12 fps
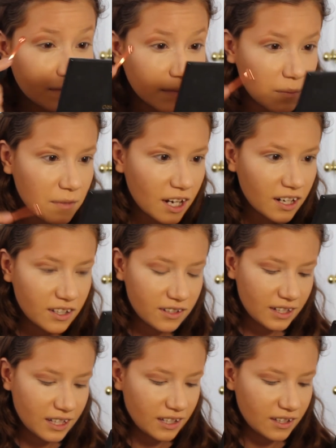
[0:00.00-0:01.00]
I'm not going to
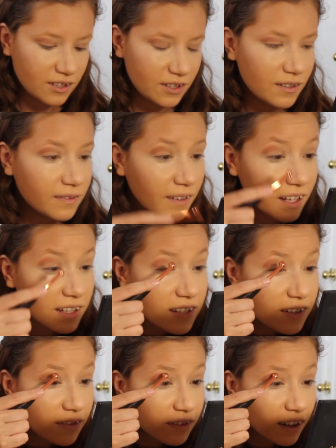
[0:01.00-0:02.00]
do anything too
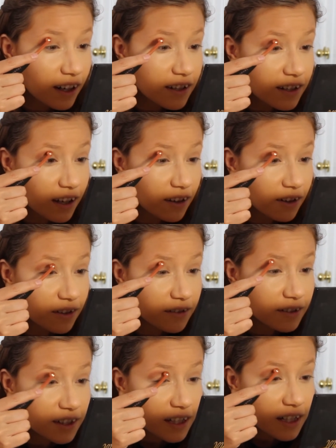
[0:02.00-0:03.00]
fancy for
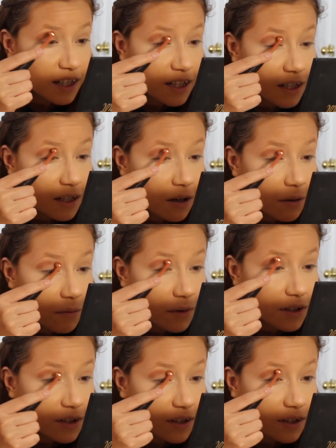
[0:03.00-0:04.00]
eyeshadow.
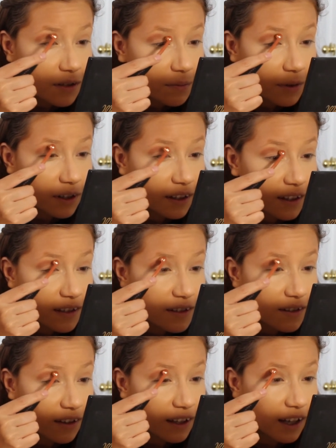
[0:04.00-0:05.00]
I'm just putting
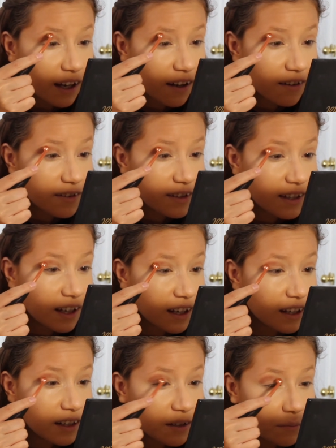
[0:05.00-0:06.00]
this on the
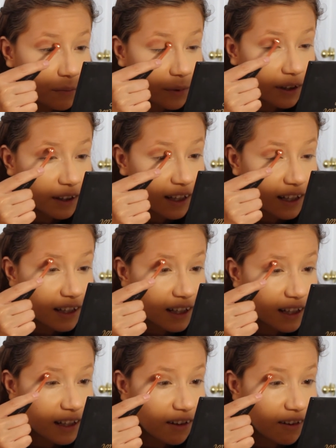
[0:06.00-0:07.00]
outside and
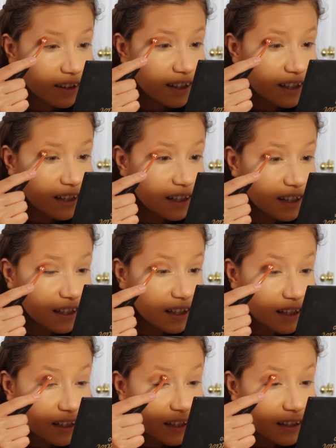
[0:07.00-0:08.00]
blending it all
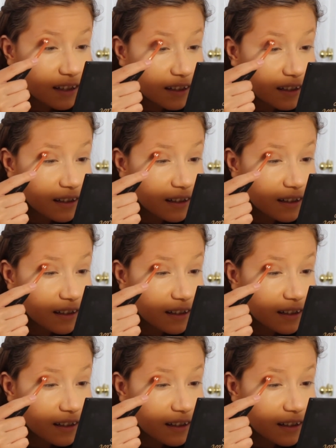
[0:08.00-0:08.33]
in.